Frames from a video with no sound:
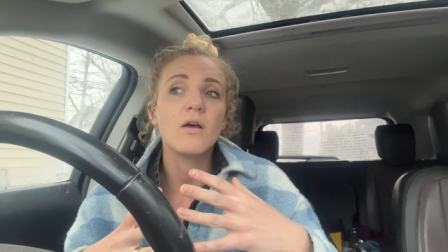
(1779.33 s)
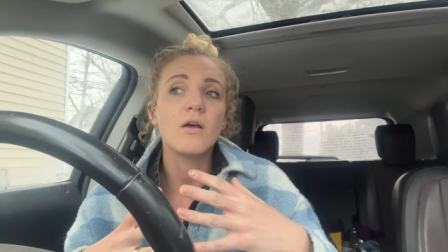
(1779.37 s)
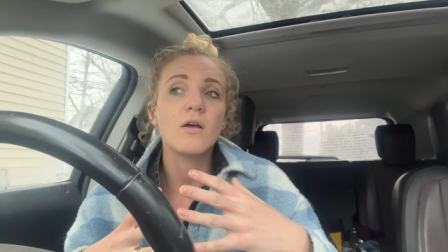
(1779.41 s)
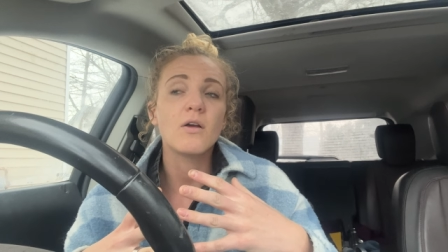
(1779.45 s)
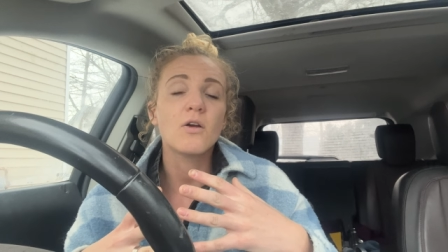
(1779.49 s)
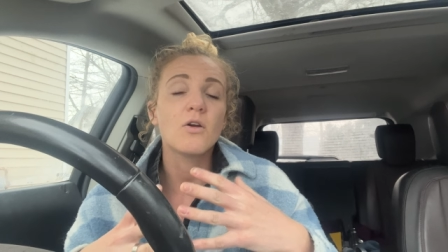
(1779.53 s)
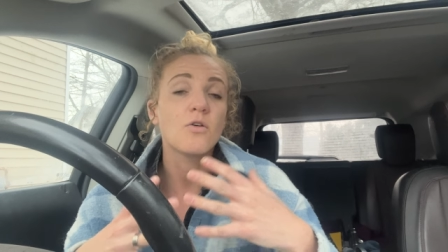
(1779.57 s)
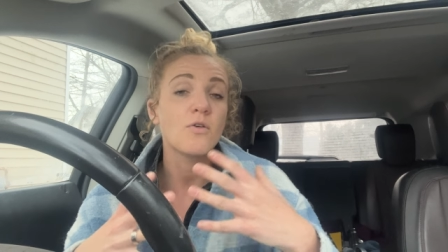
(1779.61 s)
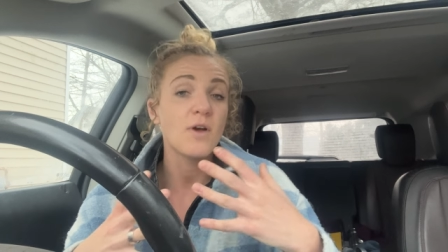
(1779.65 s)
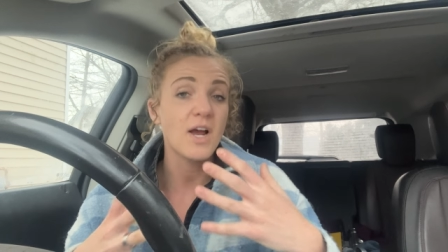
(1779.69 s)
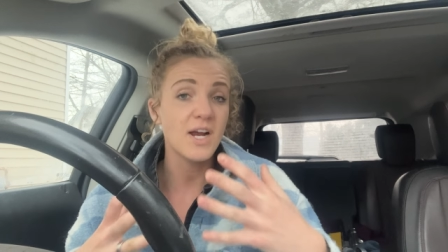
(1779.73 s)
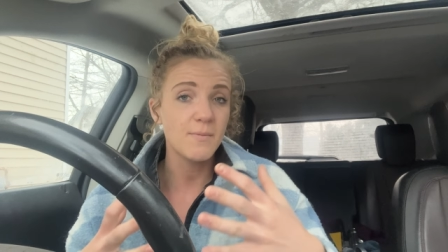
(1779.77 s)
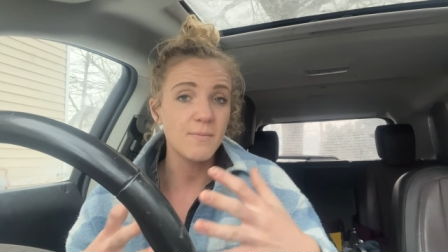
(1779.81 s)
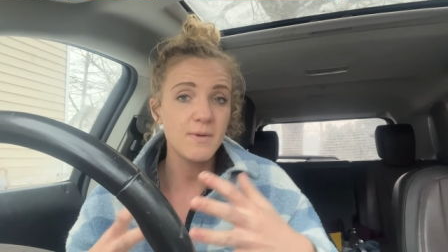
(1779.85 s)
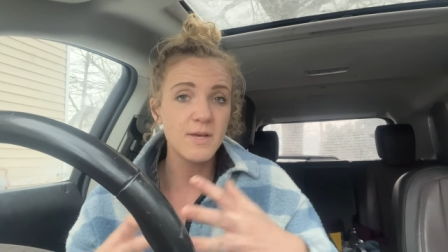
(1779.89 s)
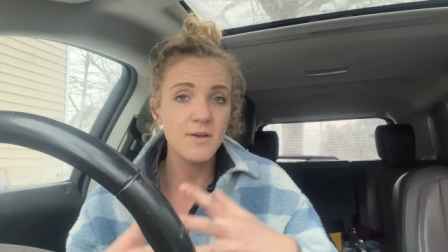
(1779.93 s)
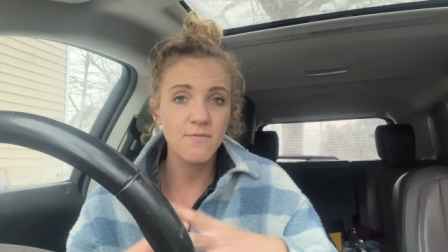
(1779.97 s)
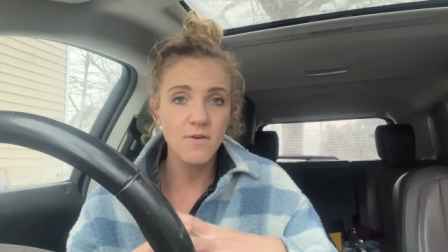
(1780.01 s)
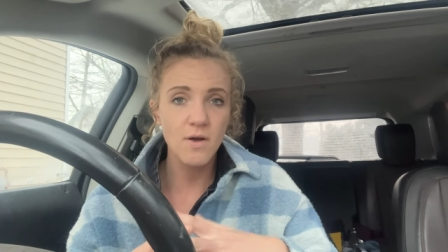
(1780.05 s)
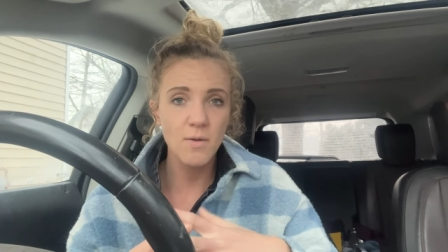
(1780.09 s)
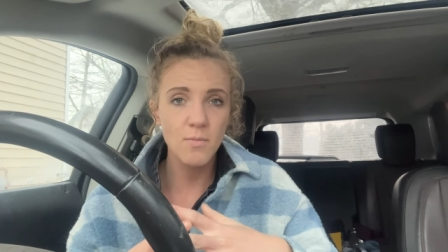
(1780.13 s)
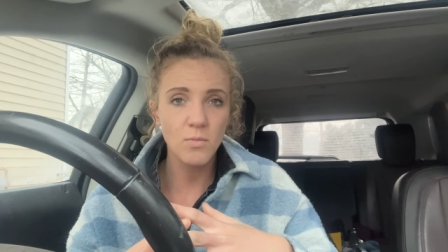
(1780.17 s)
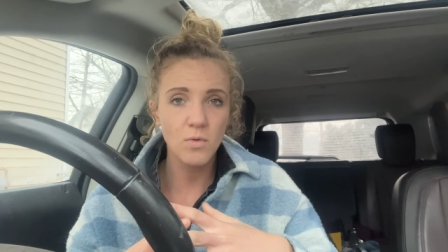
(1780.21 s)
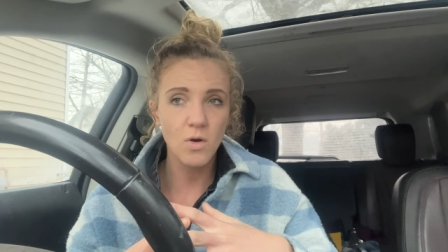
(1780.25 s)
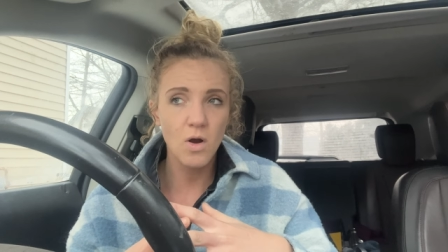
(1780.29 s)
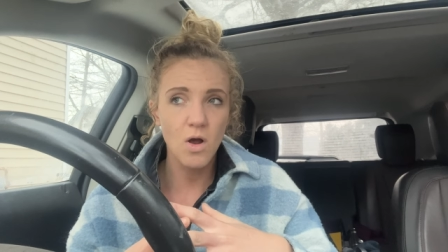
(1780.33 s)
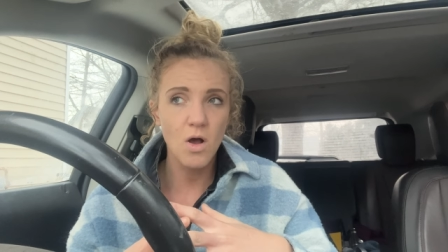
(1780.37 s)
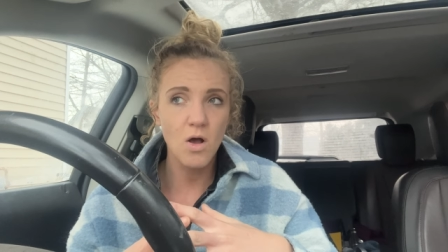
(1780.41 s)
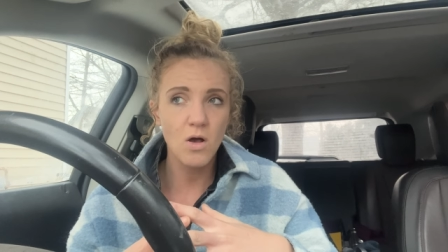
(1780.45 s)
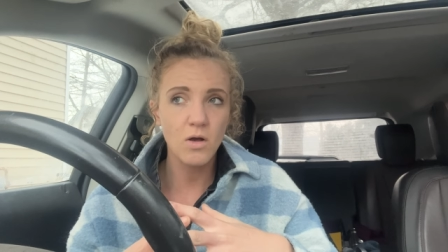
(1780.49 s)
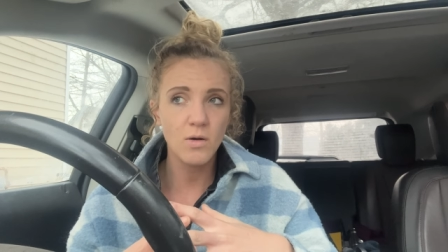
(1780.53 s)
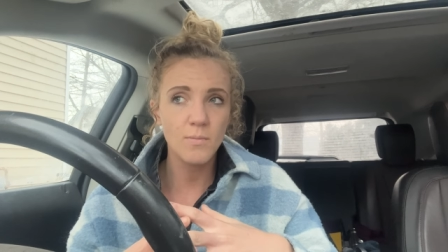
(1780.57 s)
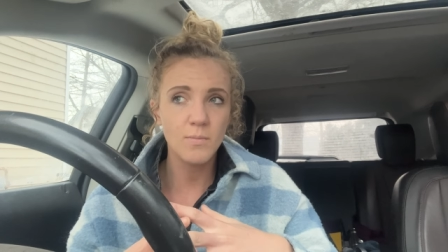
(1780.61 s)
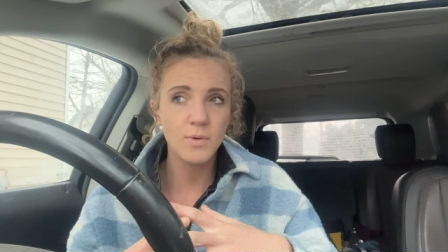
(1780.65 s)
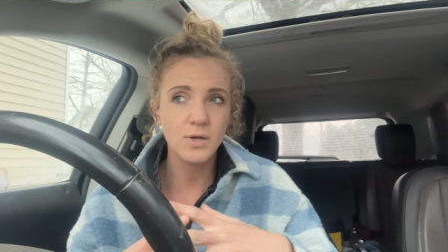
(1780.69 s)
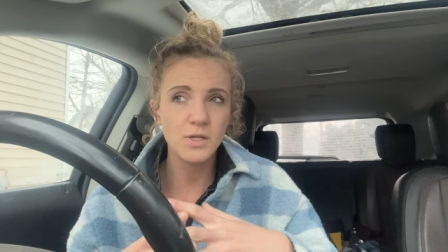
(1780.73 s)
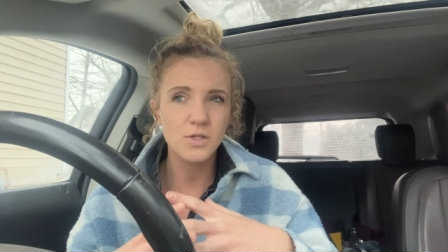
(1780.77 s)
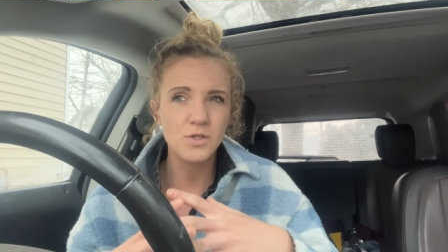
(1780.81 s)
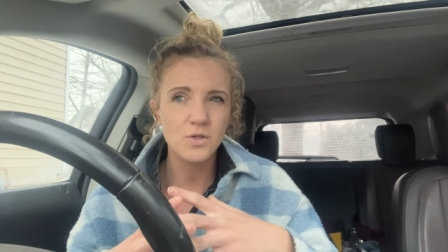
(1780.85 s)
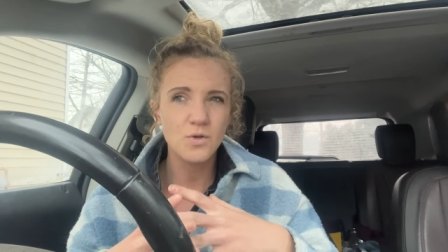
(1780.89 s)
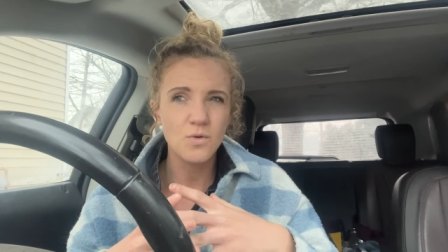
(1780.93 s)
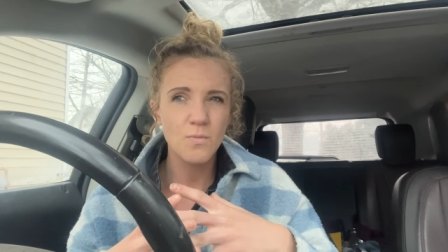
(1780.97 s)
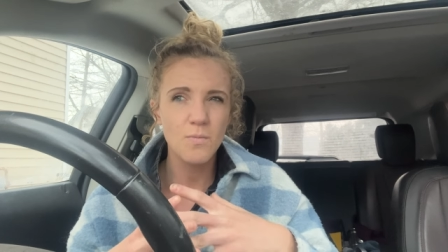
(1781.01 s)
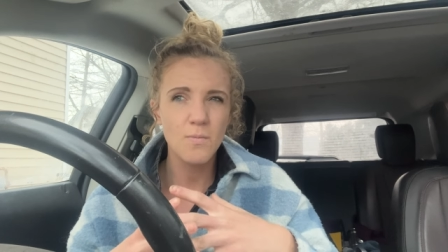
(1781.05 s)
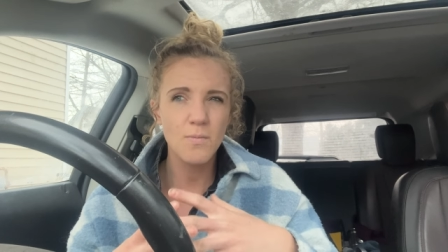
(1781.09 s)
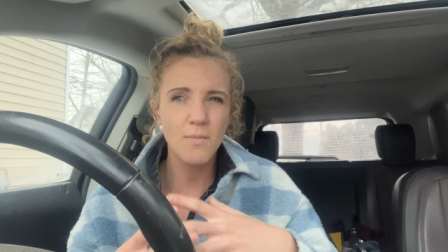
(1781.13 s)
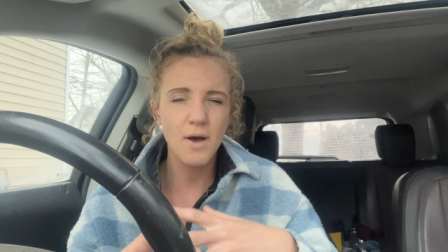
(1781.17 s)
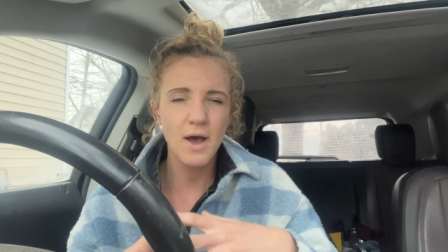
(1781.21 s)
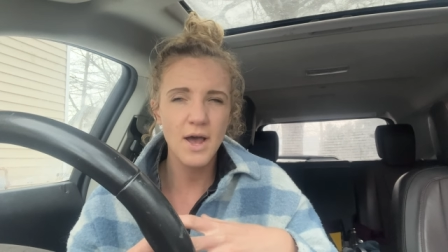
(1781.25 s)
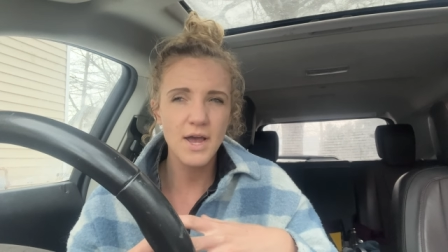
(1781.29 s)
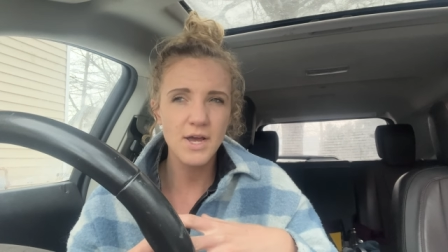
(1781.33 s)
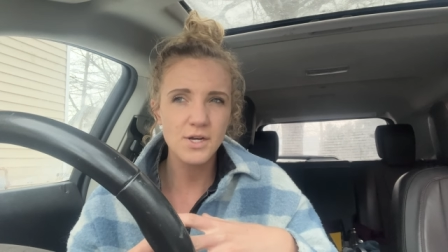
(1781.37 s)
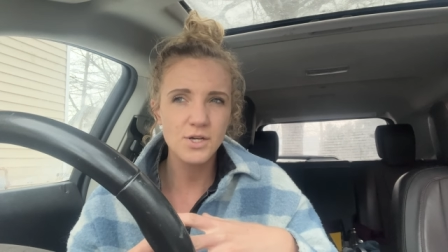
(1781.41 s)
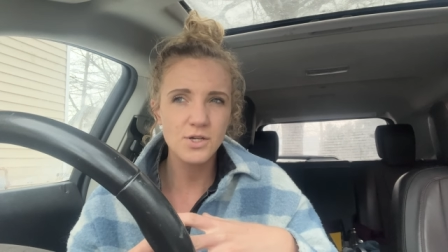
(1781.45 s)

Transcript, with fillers: correct me if I'm wrong, but to my